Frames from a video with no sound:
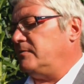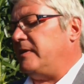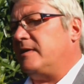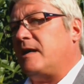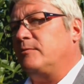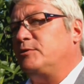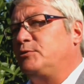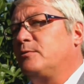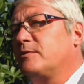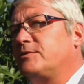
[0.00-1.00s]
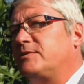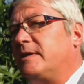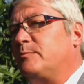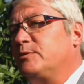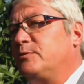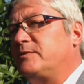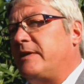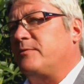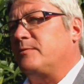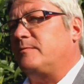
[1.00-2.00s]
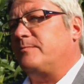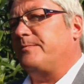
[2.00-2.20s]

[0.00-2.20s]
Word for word: take out the sugars and produce ethanol.